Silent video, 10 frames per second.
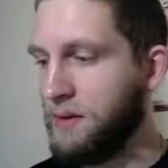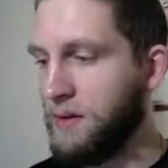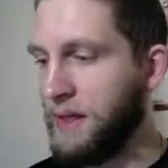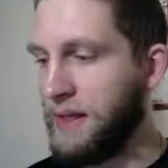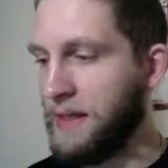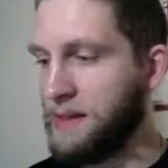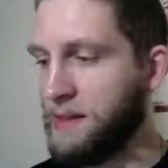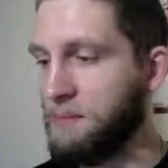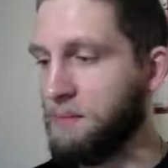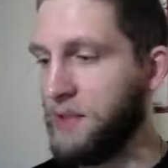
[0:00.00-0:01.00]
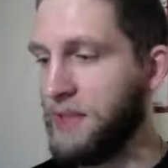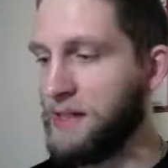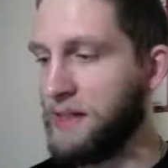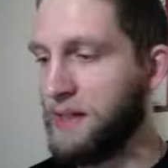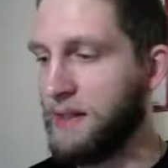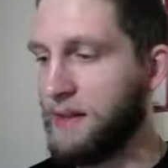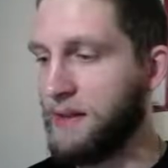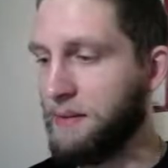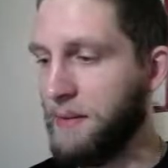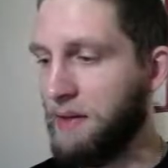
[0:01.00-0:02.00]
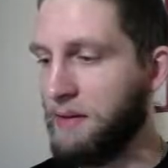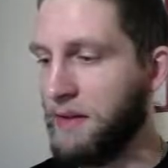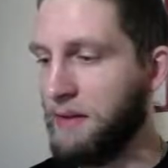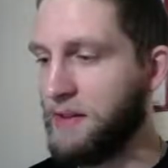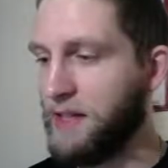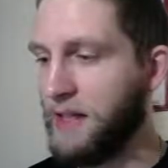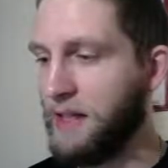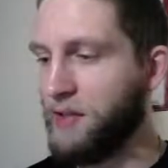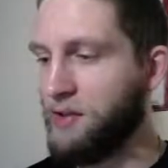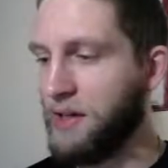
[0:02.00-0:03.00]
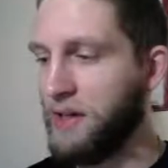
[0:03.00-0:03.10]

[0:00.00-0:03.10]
Yes, please Lana. I would love to take on the trial